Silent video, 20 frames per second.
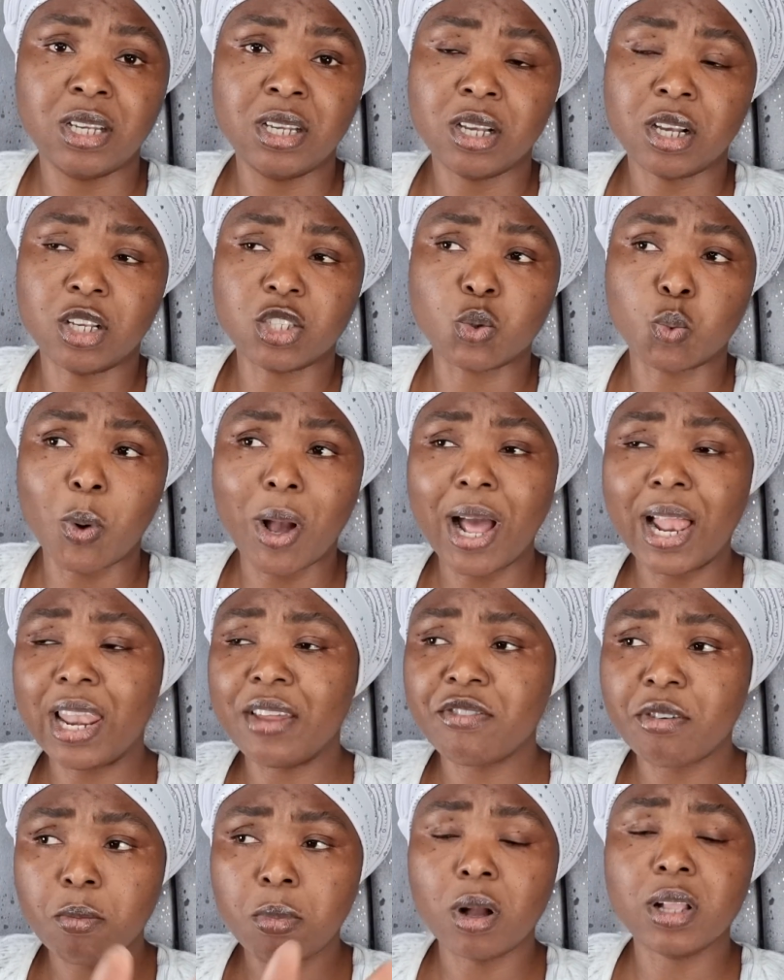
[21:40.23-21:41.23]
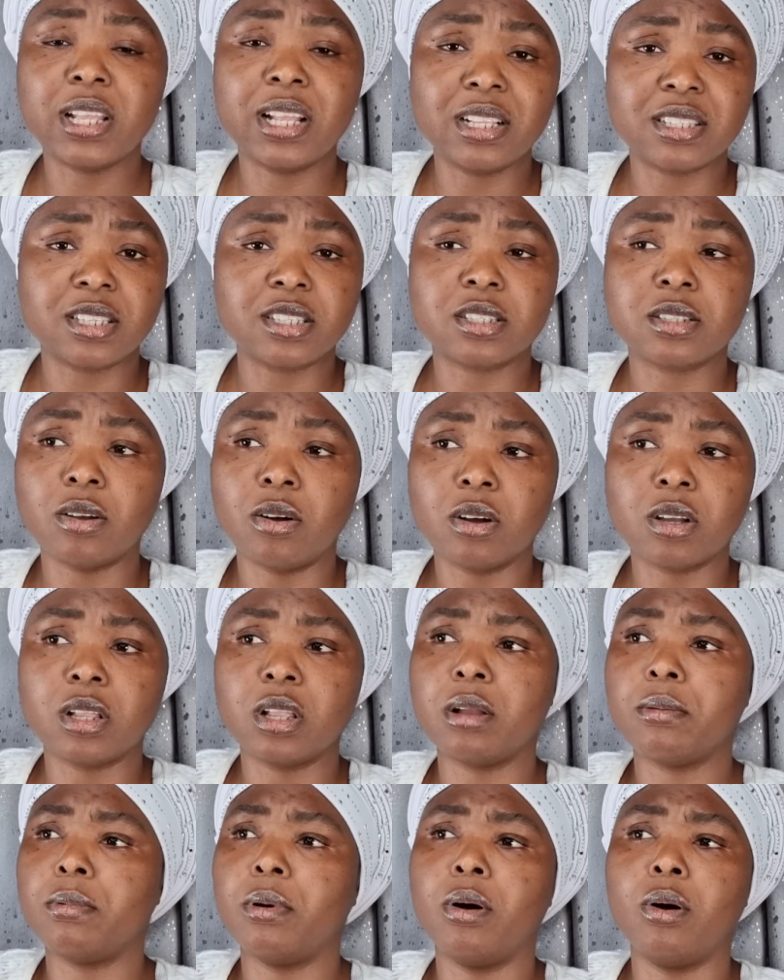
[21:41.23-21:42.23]
Because while everybody else is talking
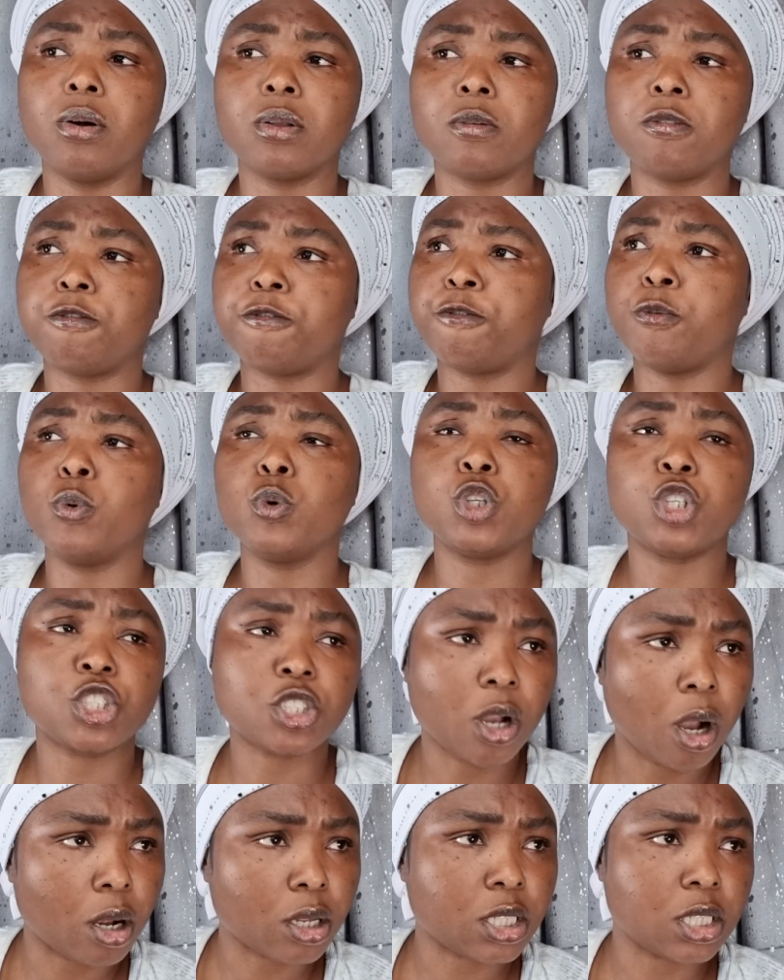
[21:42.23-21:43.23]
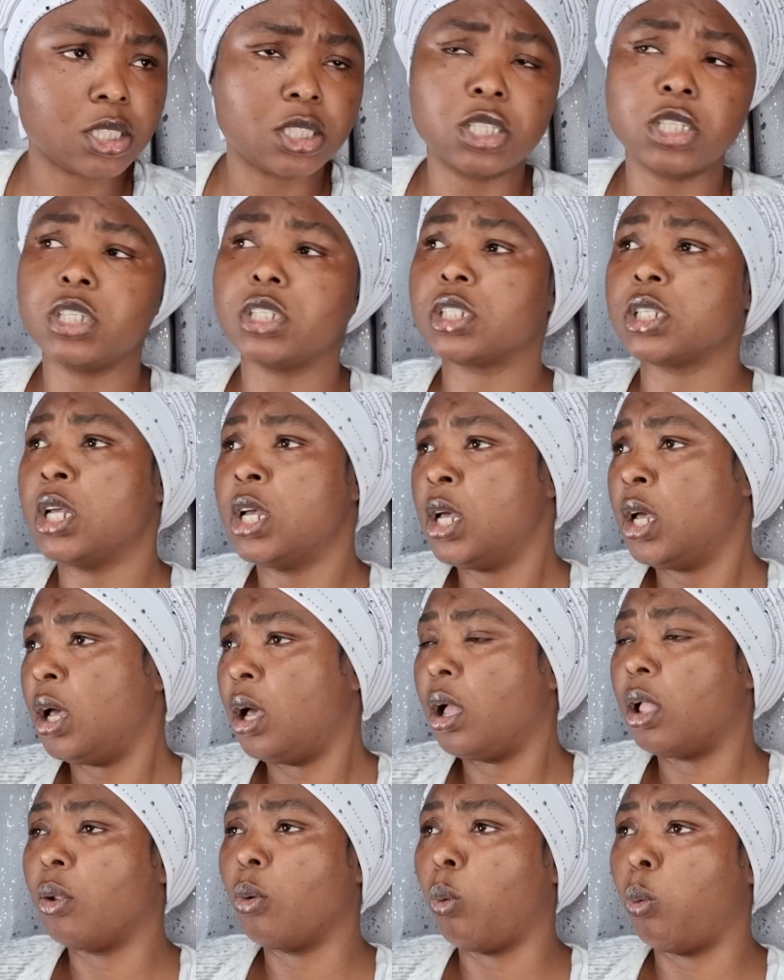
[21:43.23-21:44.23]
about food shortages
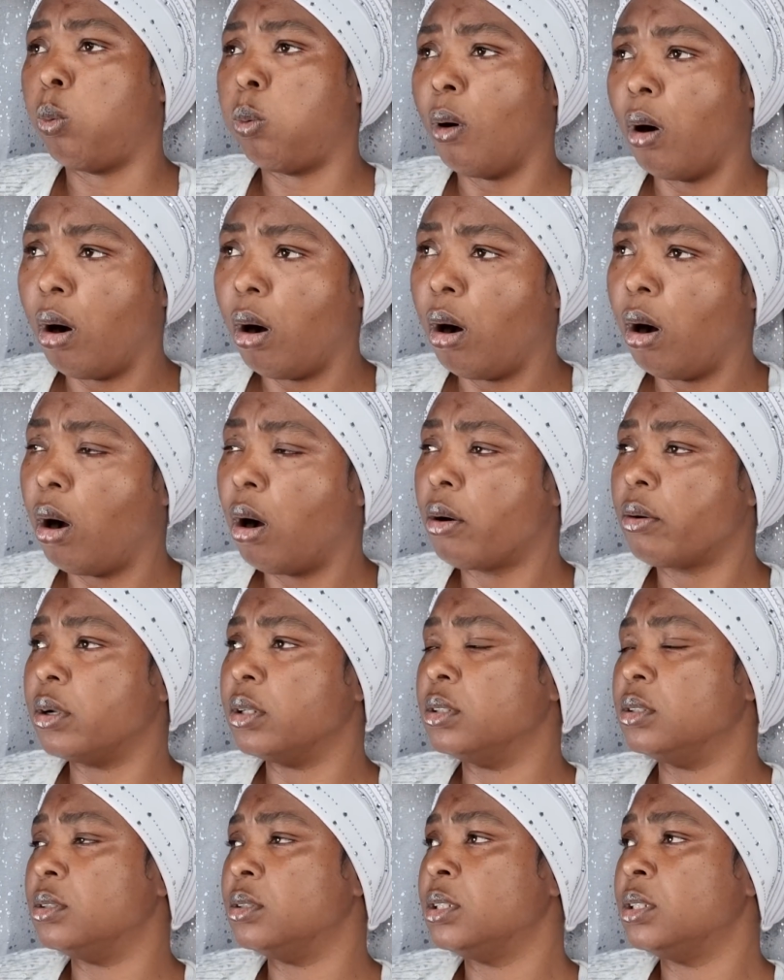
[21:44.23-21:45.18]
and war